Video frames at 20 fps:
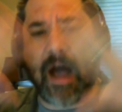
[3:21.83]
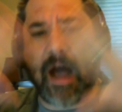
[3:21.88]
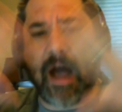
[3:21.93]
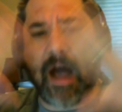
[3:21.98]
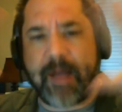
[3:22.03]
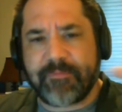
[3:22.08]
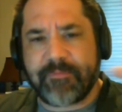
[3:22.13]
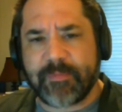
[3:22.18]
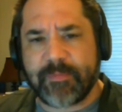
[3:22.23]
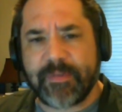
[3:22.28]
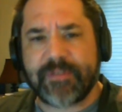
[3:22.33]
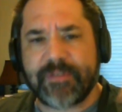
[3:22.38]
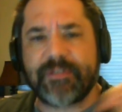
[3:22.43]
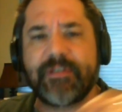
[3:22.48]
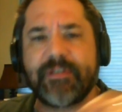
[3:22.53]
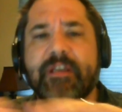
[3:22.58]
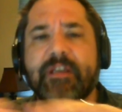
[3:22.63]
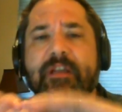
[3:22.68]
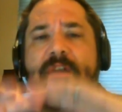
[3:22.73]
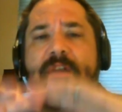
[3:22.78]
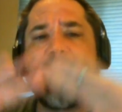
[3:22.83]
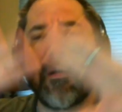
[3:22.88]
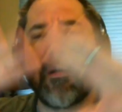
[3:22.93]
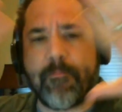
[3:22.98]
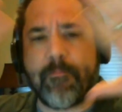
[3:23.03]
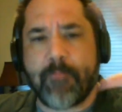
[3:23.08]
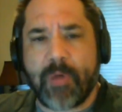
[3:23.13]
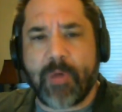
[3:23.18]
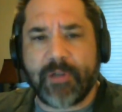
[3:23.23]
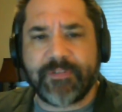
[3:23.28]
optimistic,
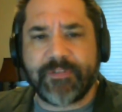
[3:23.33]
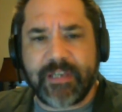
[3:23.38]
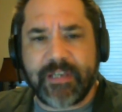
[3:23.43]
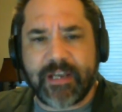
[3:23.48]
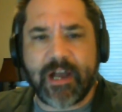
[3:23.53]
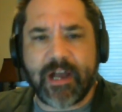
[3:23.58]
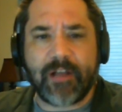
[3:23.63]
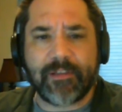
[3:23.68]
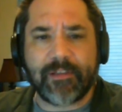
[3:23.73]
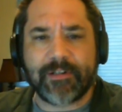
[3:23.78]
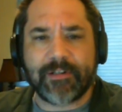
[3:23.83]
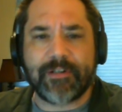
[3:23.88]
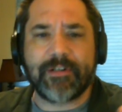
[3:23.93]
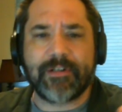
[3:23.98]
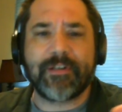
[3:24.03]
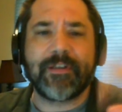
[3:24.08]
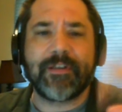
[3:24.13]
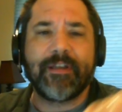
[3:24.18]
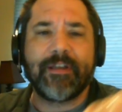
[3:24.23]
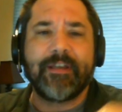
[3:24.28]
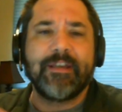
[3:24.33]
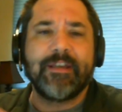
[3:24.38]
multicolored